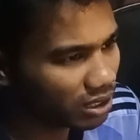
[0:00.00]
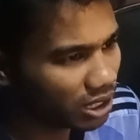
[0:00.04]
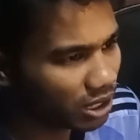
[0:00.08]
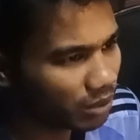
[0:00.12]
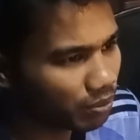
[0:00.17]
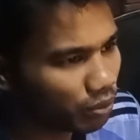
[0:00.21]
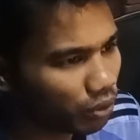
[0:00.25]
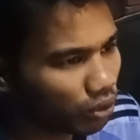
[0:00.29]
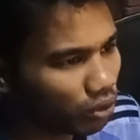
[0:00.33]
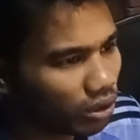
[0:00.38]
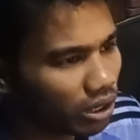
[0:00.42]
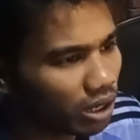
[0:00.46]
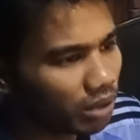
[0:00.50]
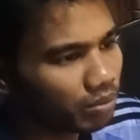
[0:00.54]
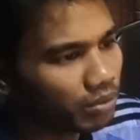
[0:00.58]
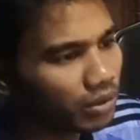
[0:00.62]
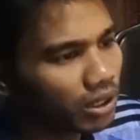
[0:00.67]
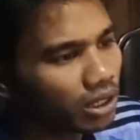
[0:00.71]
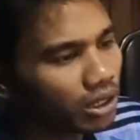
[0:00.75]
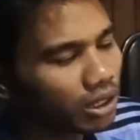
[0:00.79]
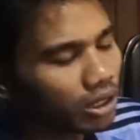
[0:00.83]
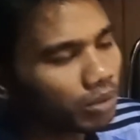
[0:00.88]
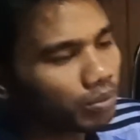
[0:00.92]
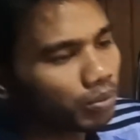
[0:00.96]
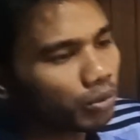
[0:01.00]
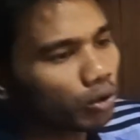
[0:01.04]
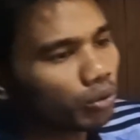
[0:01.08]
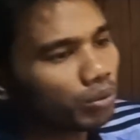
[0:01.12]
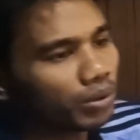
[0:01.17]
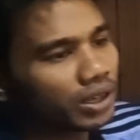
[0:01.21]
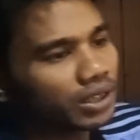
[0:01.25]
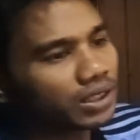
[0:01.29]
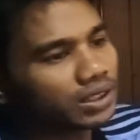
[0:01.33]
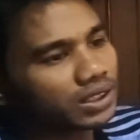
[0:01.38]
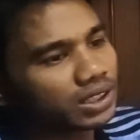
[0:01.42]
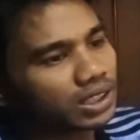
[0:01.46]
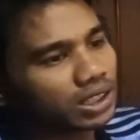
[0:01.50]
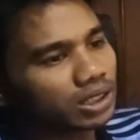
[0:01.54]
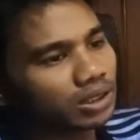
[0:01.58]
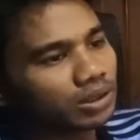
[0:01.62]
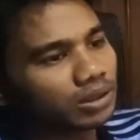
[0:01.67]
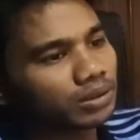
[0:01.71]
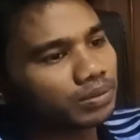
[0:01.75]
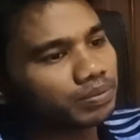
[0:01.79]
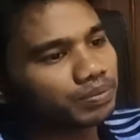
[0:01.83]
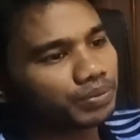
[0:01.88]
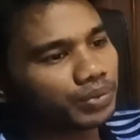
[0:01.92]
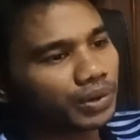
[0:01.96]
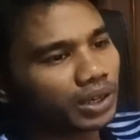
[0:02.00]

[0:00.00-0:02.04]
The program provides a